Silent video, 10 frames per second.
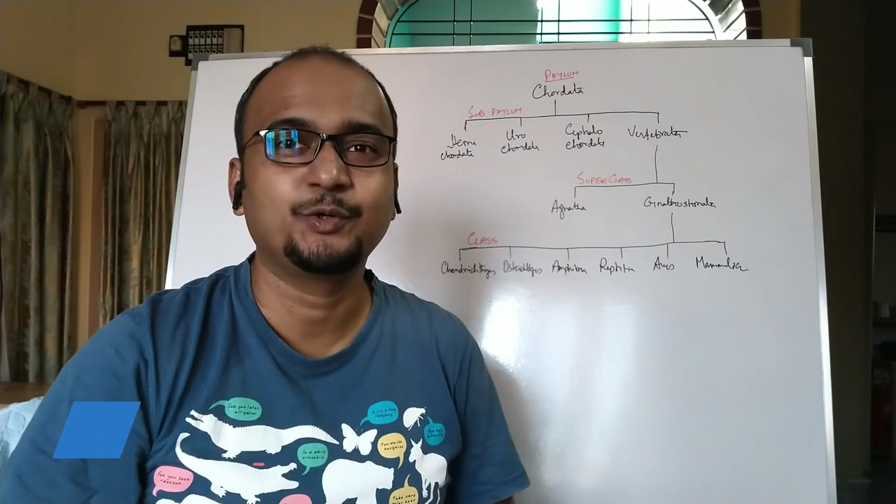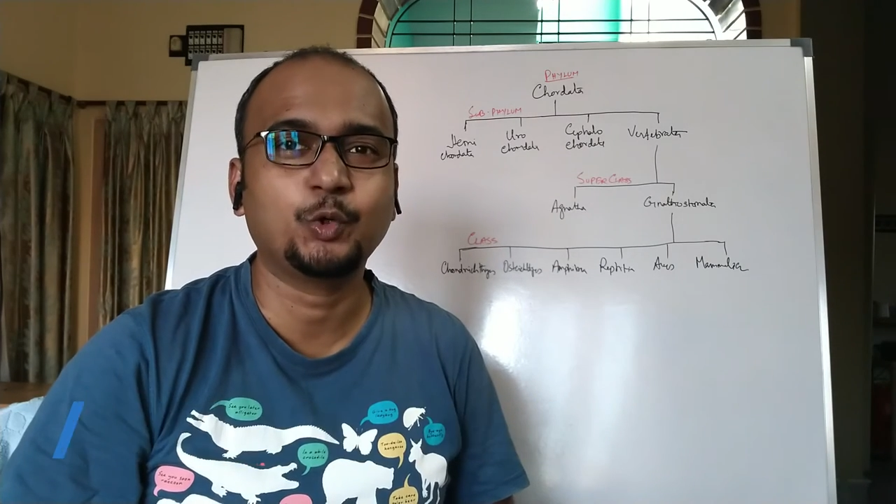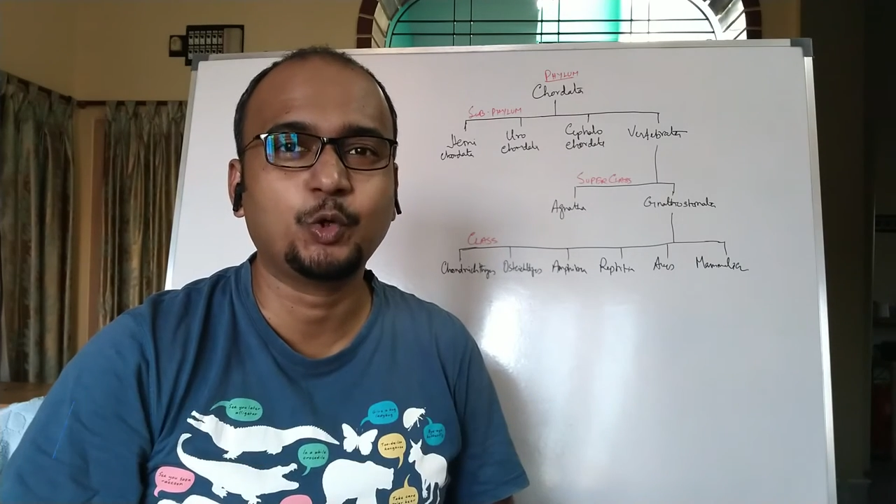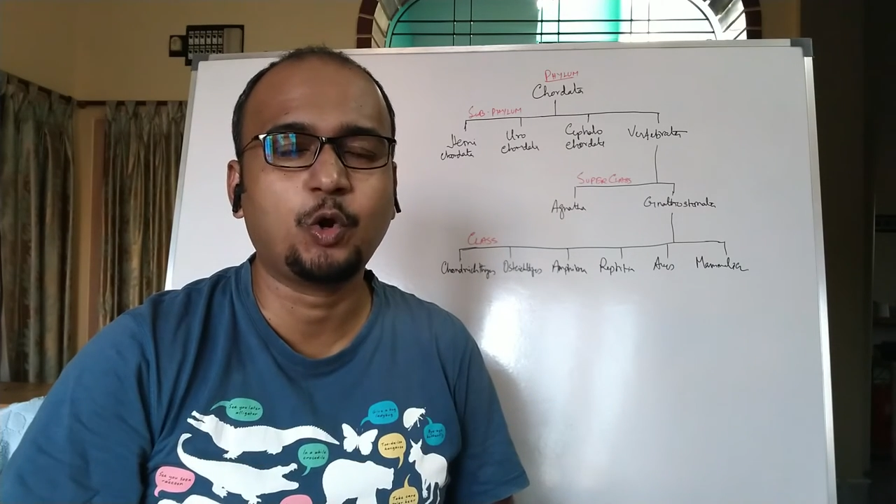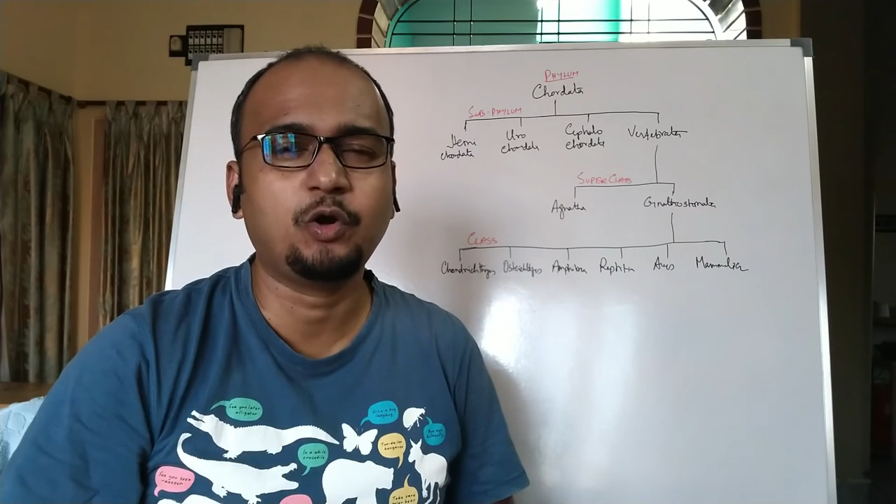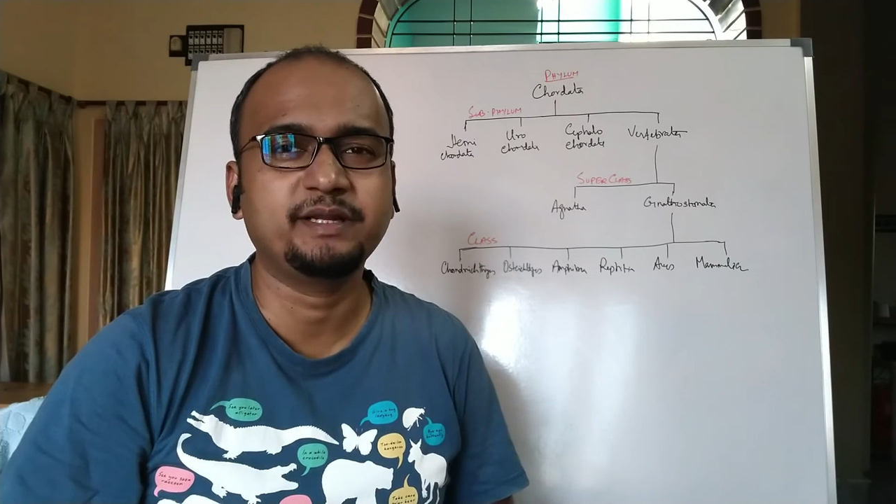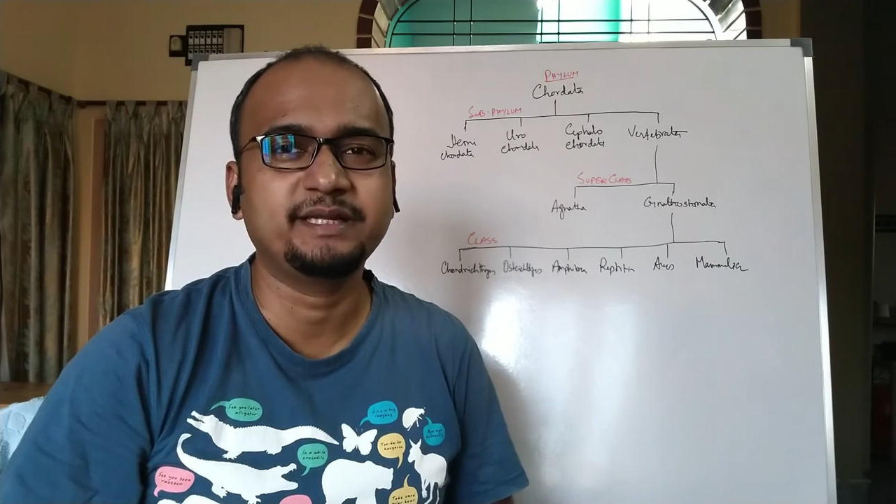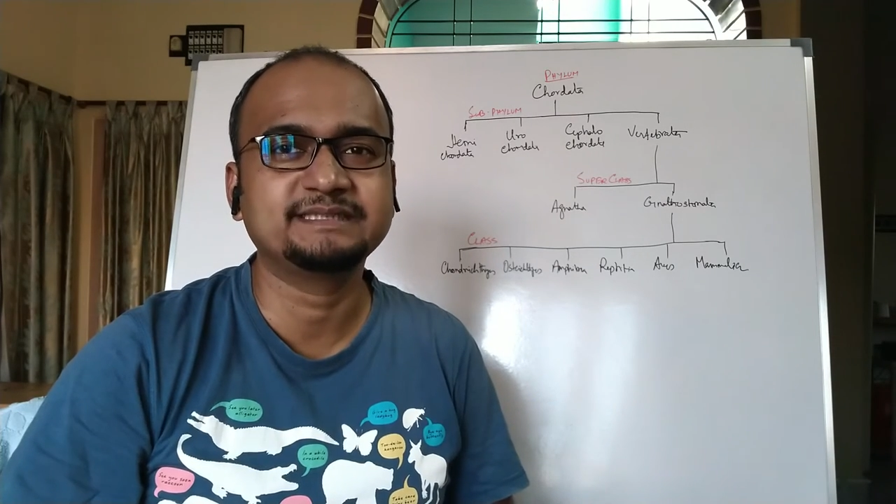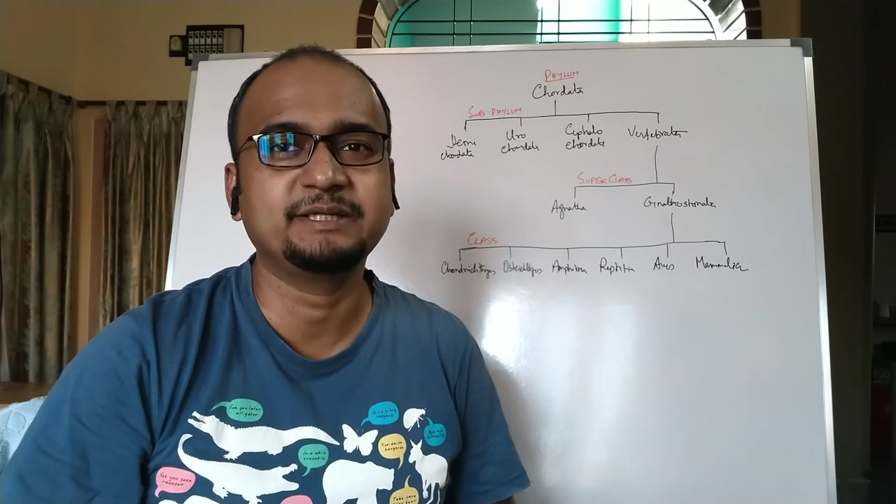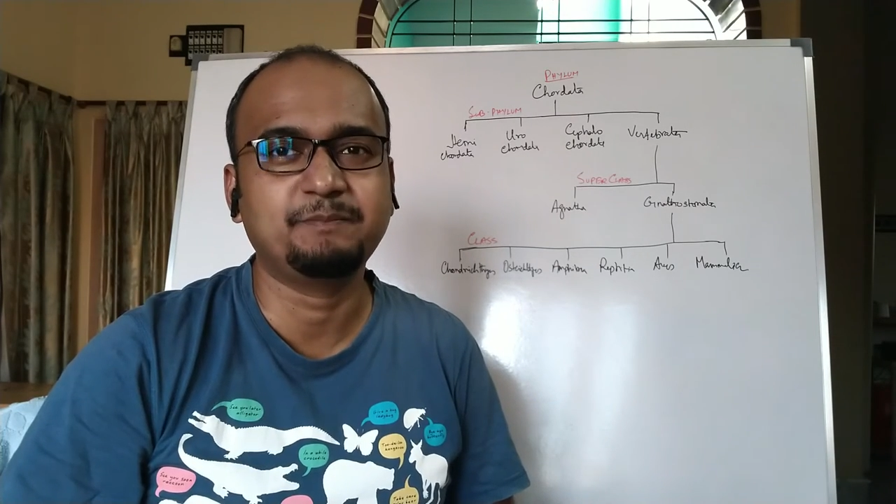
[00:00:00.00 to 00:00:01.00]
notochord
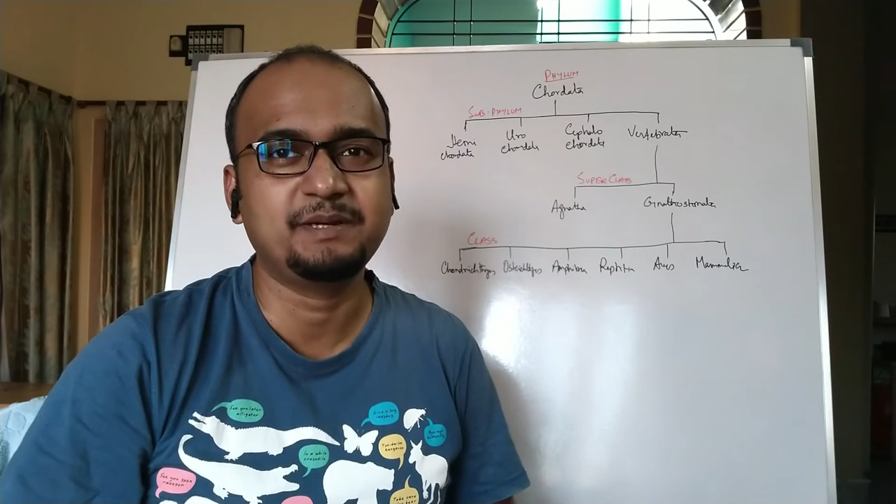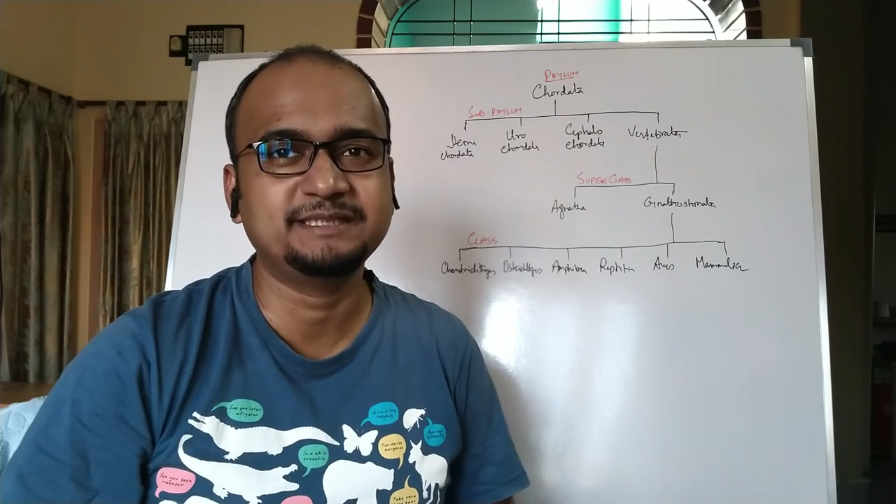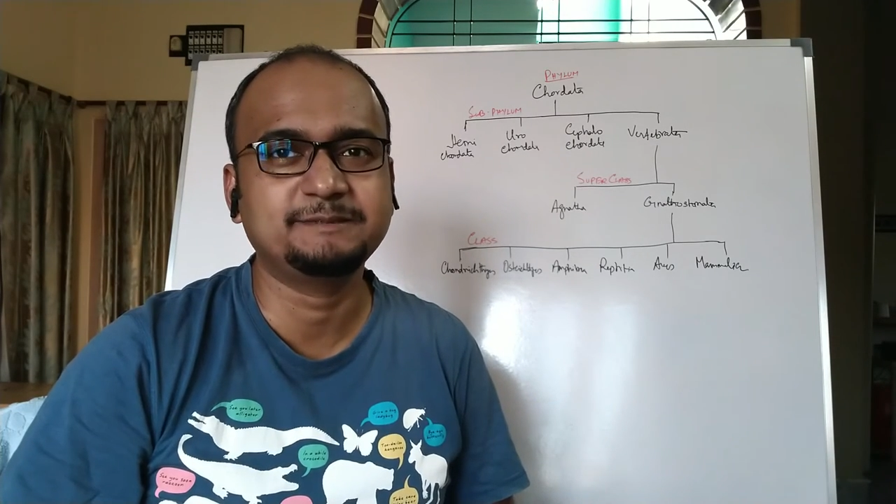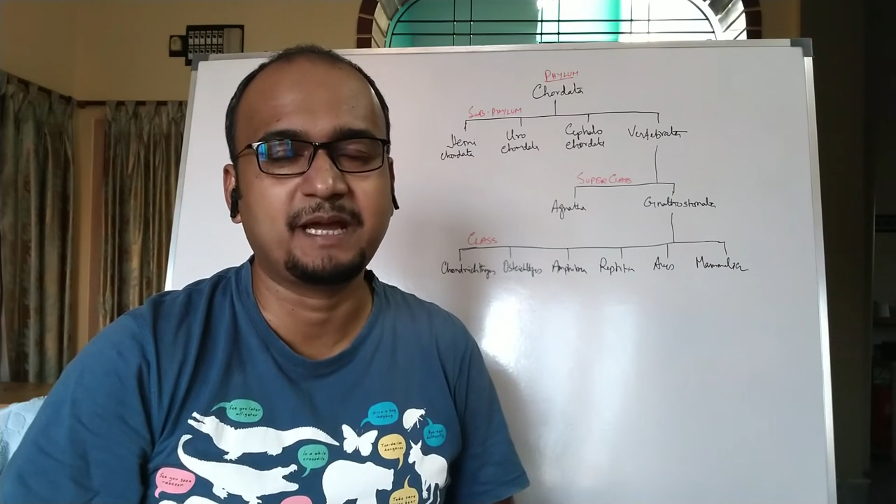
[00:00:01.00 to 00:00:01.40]
is replaced